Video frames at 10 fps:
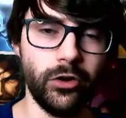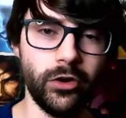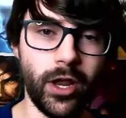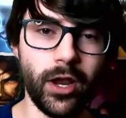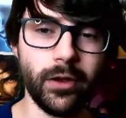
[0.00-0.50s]

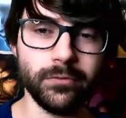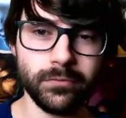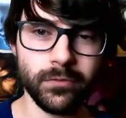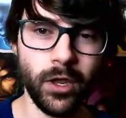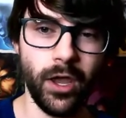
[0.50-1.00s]
deck,
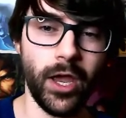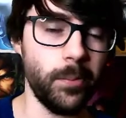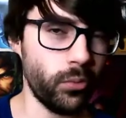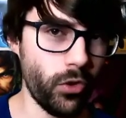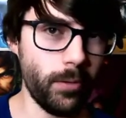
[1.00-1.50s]
and
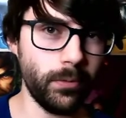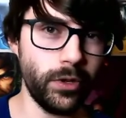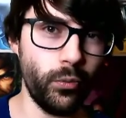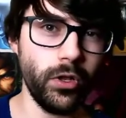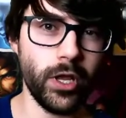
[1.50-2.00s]
probably
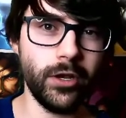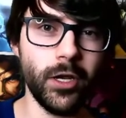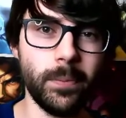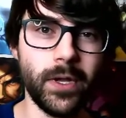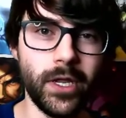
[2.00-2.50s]
will end
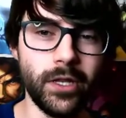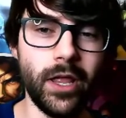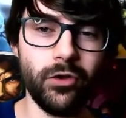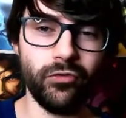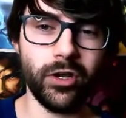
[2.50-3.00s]
up in
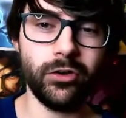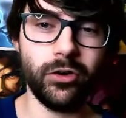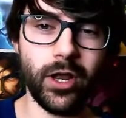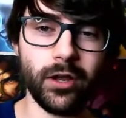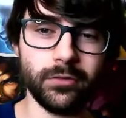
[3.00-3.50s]
that Viktor
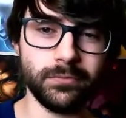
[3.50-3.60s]
deck.